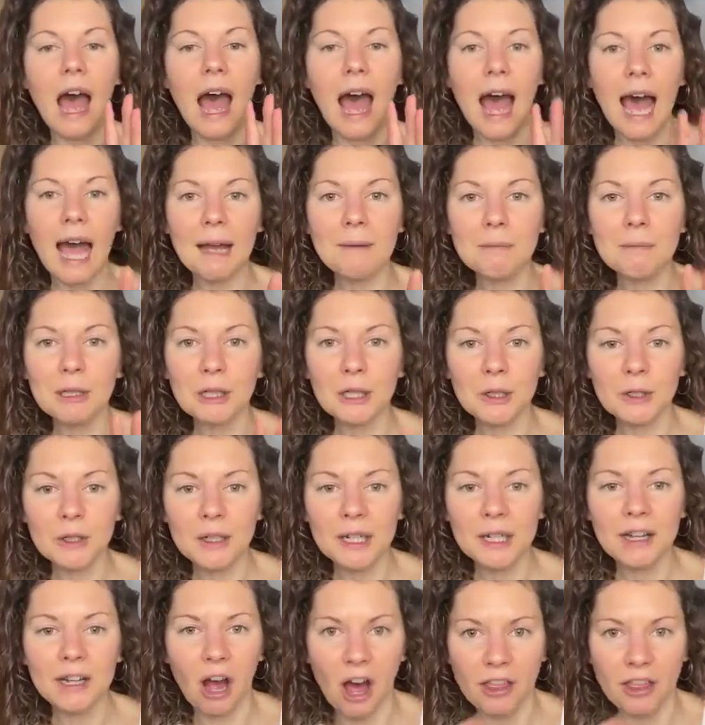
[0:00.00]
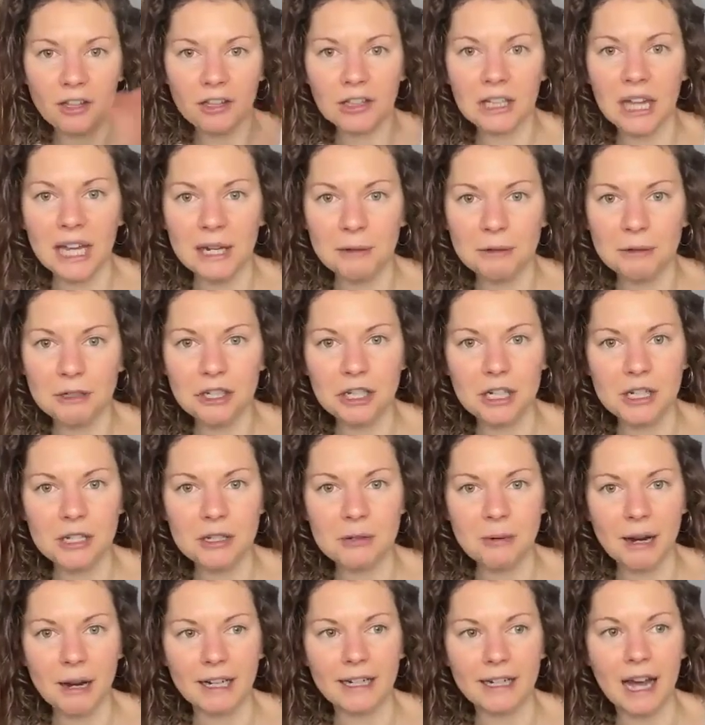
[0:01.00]
I'm learning other
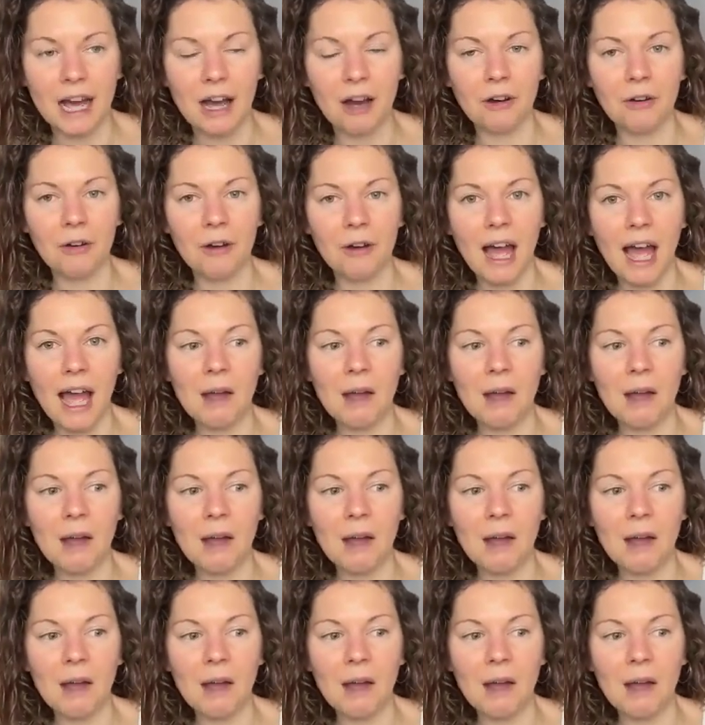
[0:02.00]
languages right now.